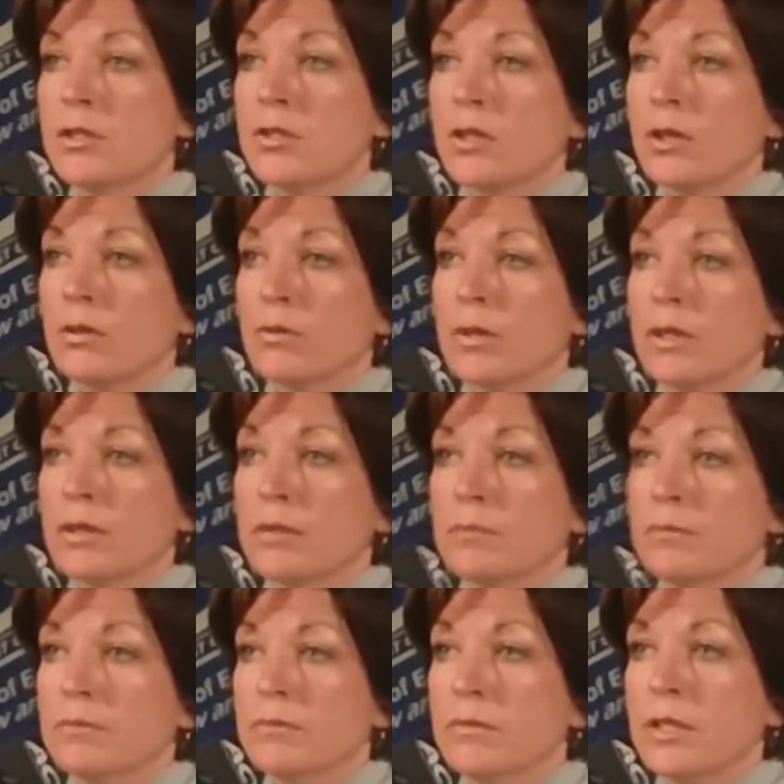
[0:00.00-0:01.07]
So,
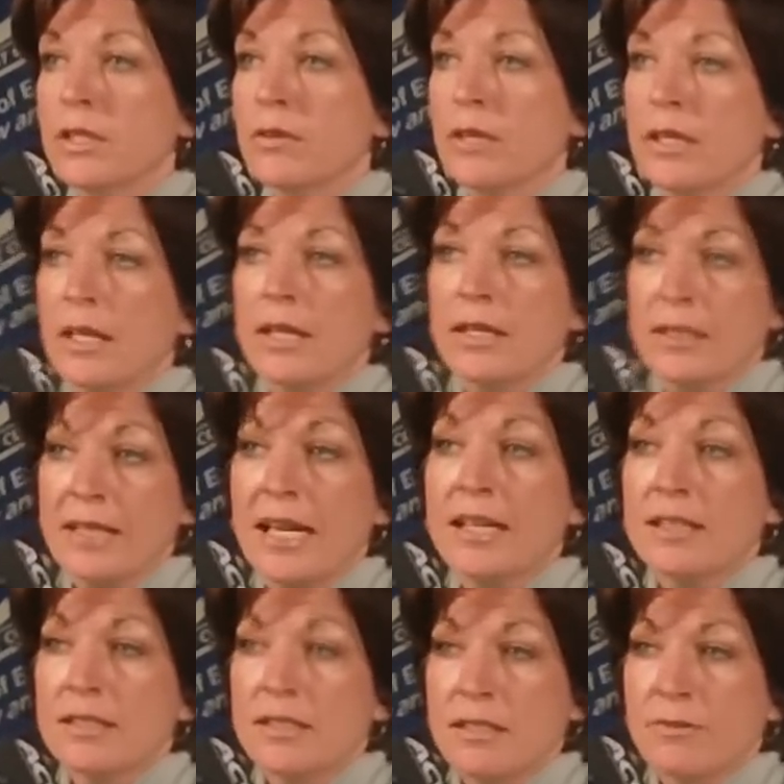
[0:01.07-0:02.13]
I think that
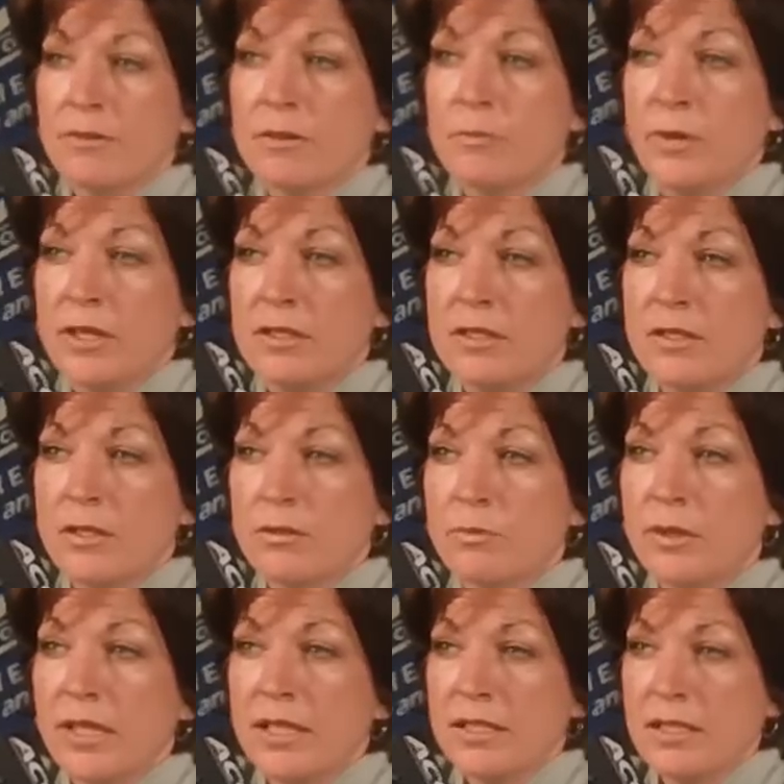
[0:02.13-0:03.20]
is different, but still
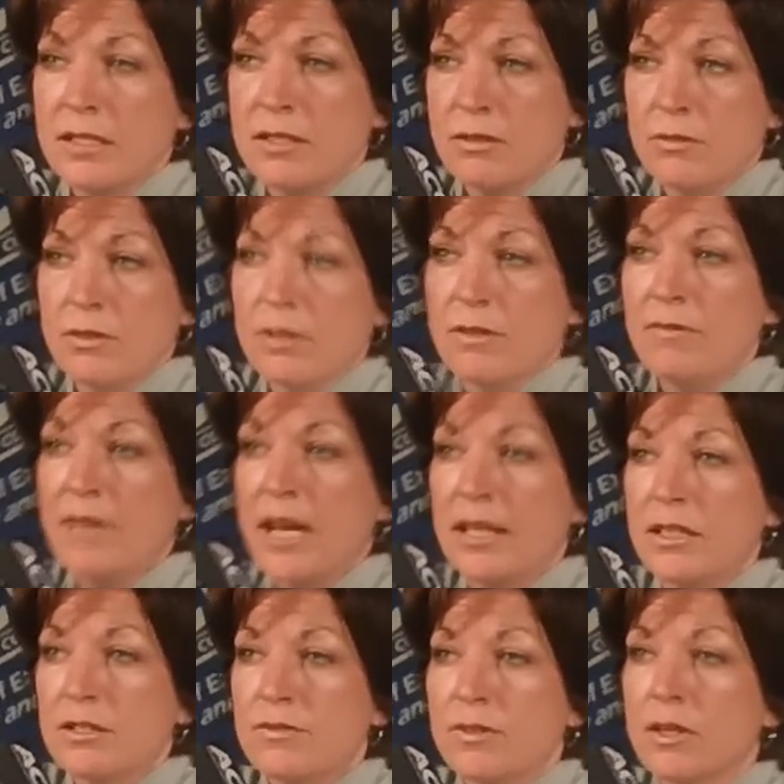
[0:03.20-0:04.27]
plays into an
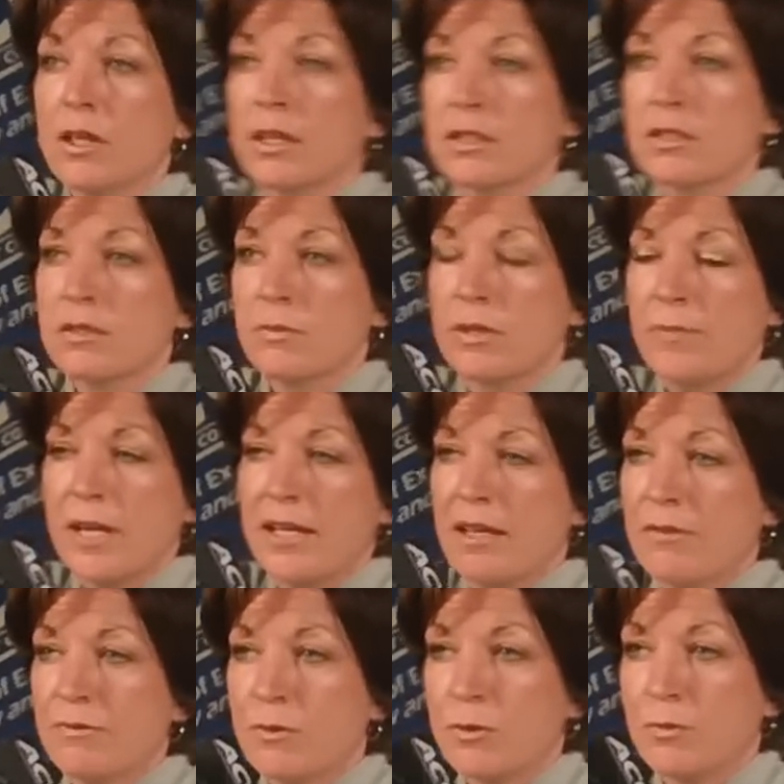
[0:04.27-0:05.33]
advantage for us. You might
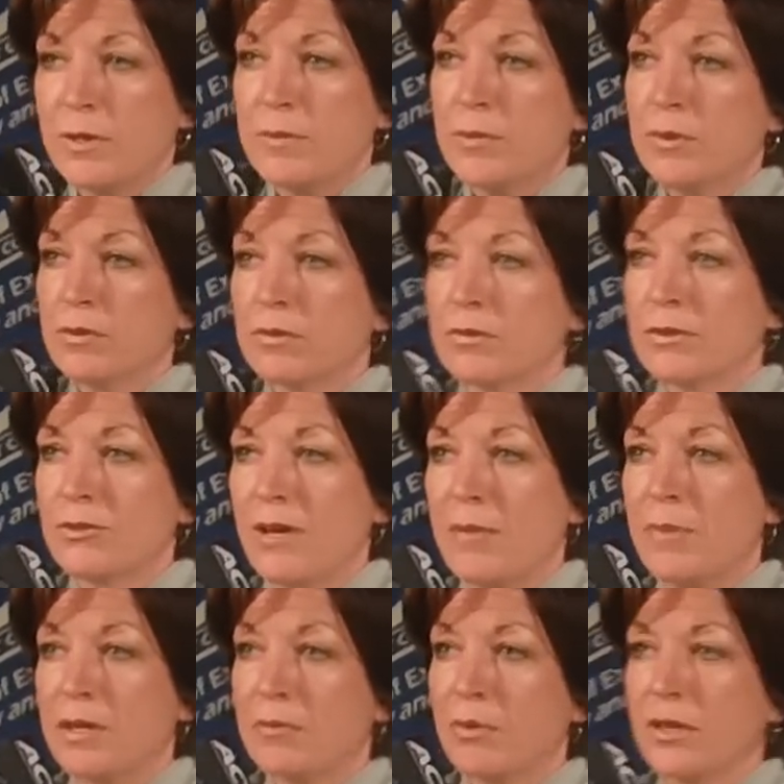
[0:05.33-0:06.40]
have four people
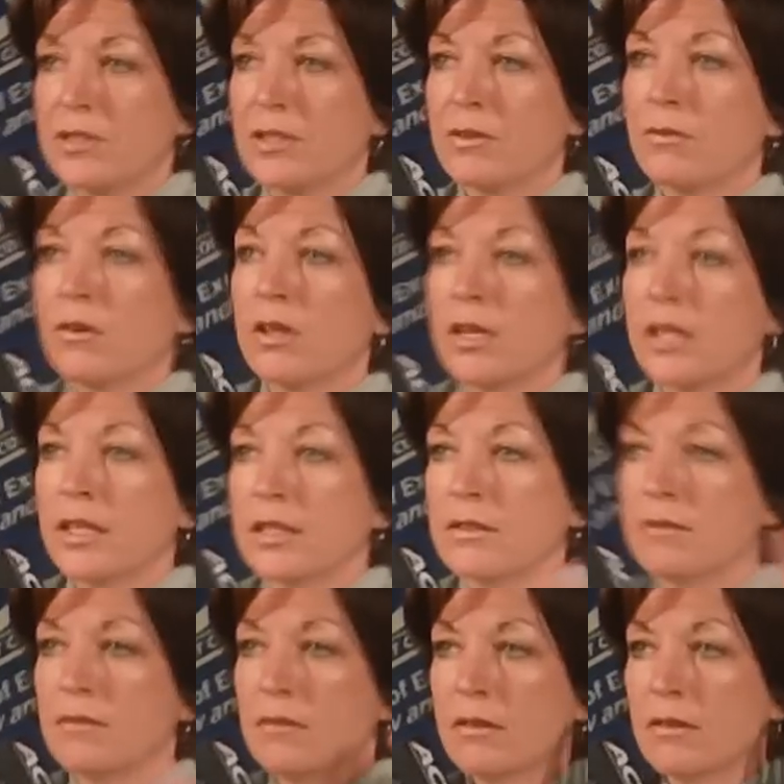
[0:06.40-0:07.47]
tracking, pressing, running, and